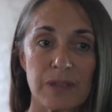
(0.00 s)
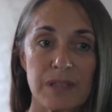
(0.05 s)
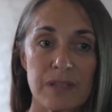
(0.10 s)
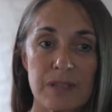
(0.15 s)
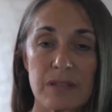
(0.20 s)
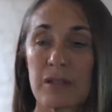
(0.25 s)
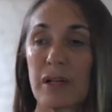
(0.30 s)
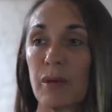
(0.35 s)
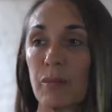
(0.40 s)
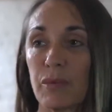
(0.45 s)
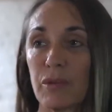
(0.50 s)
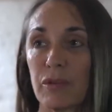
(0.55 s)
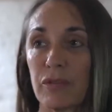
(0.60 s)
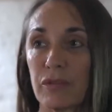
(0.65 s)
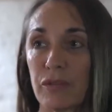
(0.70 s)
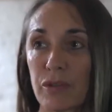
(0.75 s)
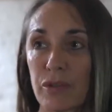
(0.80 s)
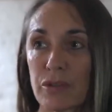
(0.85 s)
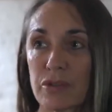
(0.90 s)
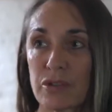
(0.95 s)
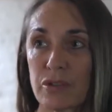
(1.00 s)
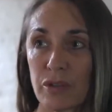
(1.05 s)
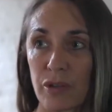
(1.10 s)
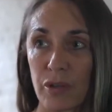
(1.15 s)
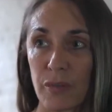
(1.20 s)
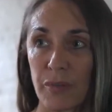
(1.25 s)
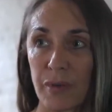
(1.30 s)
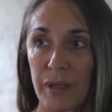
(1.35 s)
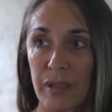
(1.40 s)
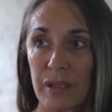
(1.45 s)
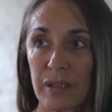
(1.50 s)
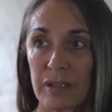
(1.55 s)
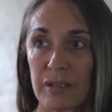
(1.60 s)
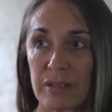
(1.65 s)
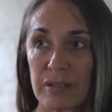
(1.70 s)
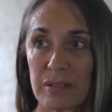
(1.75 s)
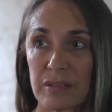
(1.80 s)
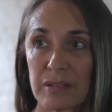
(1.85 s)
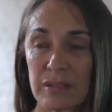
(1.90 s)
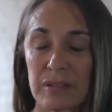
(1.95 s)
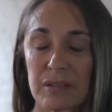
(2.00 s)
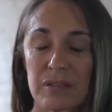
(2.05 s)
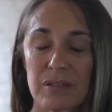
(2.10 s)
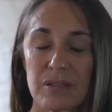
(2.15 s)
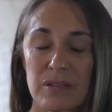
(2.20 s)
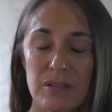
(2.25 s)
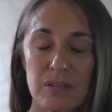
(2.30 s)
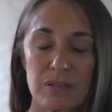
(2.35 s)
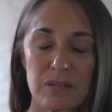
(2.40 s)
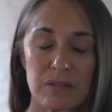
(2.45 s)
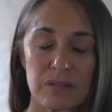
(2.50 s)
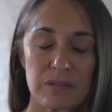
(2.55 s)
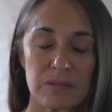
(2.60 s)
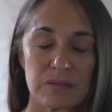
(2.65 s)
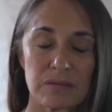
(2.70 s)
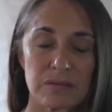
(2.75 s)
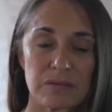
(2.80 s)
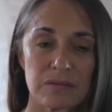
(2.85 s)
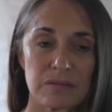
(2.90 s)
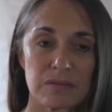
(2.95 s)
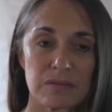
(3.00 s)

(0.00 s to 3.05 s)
this couple first took me to